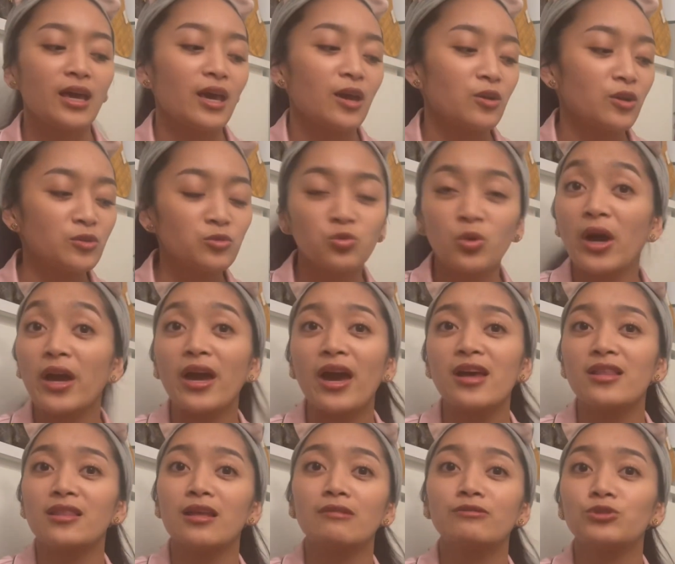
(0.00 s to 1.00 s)
And why I
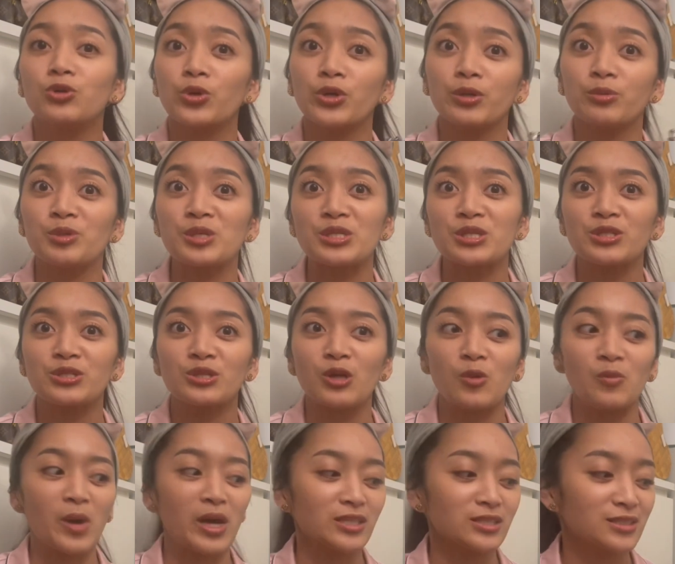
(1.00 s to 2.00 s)
love Tory Burch so
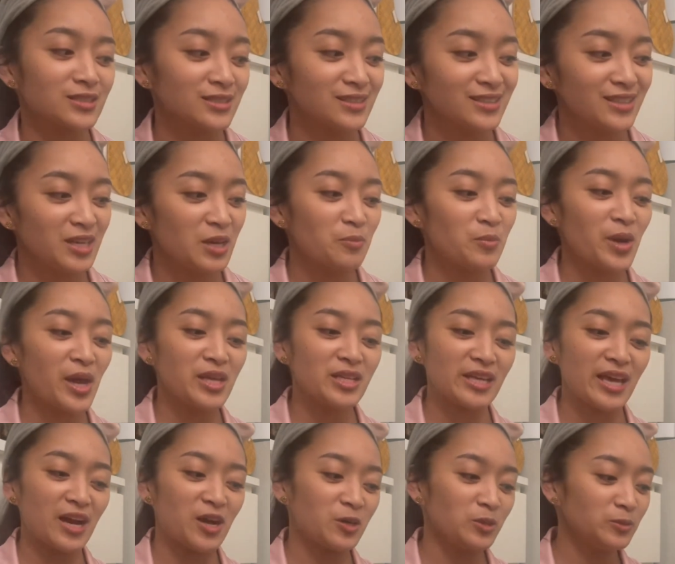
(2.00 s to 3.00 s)
much. But
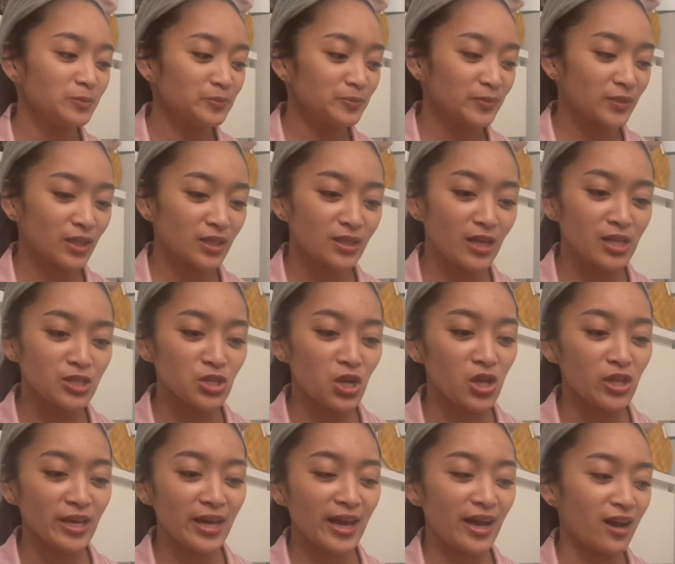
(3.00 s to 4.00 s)
anyhow, that's all
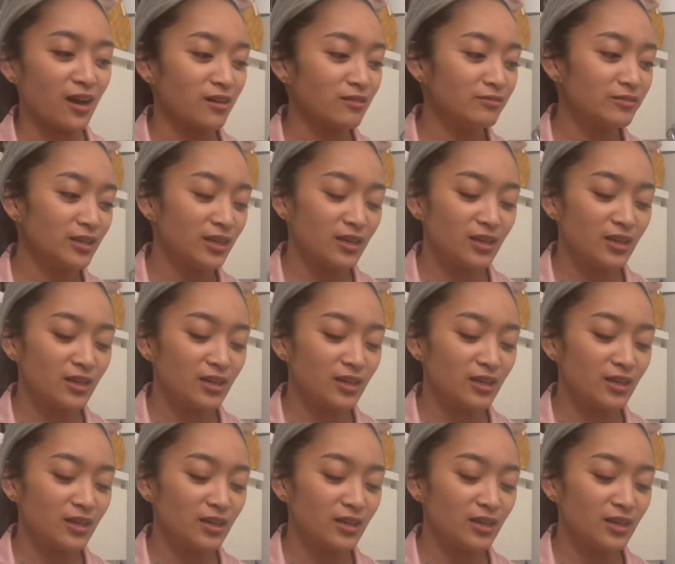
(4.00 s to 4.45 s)
I have.